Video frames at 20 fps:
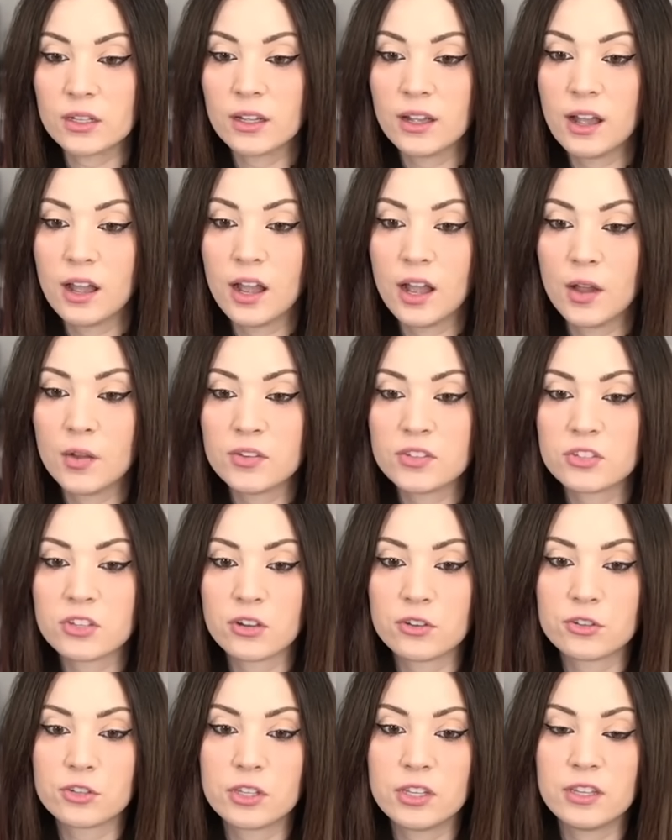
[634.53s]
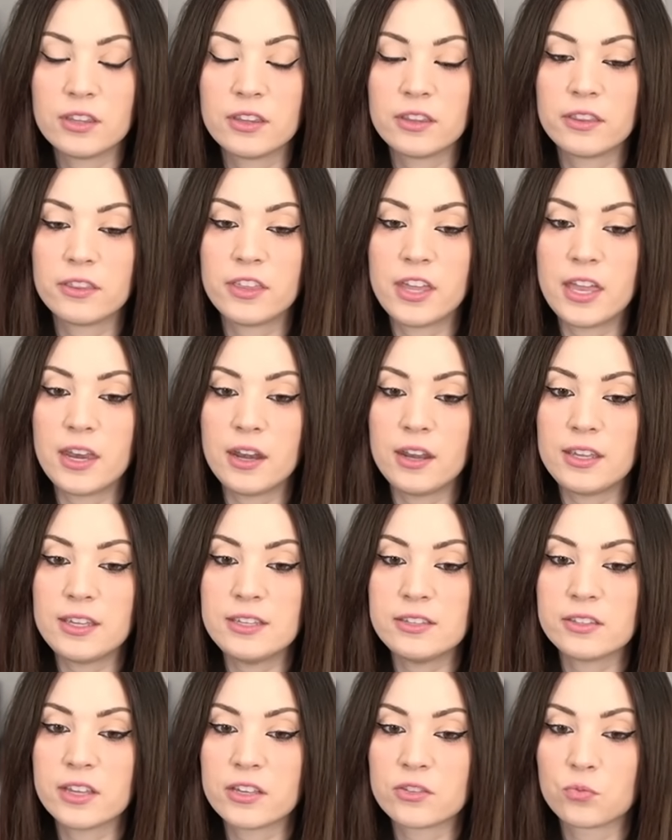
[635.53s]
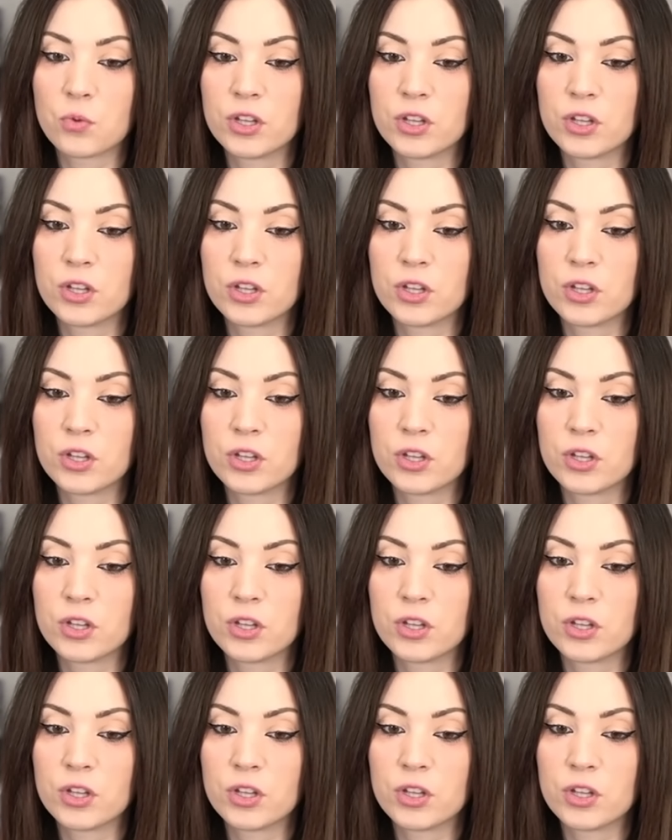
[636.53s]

Uh, so then he says,